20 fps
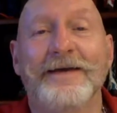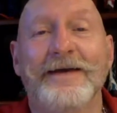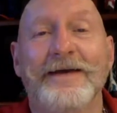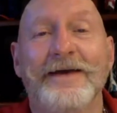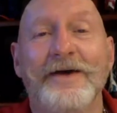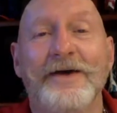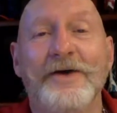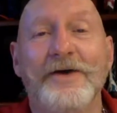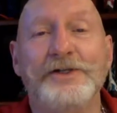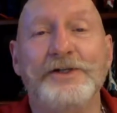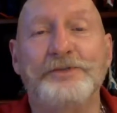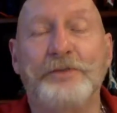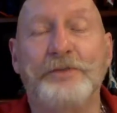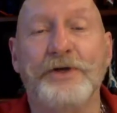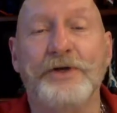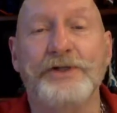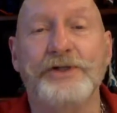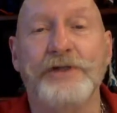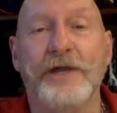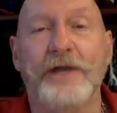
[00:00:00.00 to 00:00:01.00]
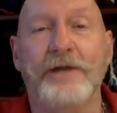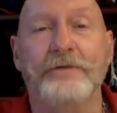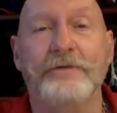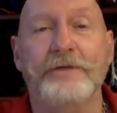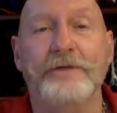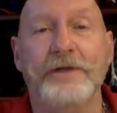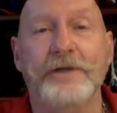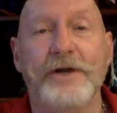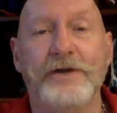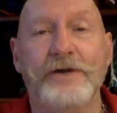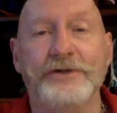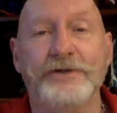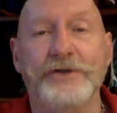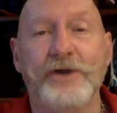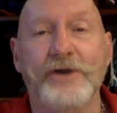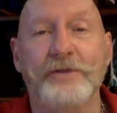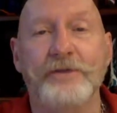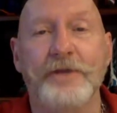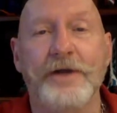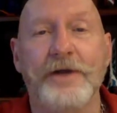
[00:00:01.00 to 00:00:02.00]
I always appreciate it when y'all
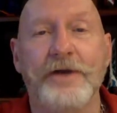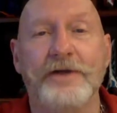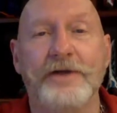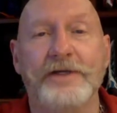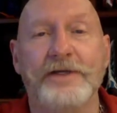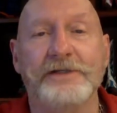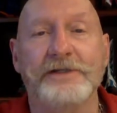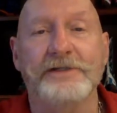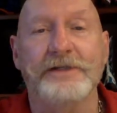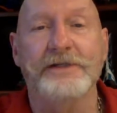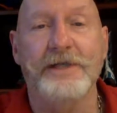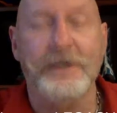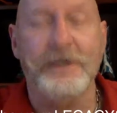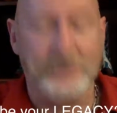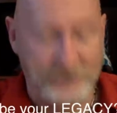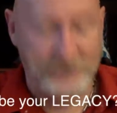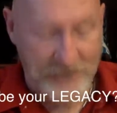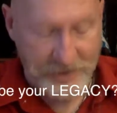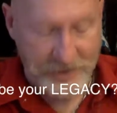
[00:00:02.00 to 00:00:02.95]
join me on these deals.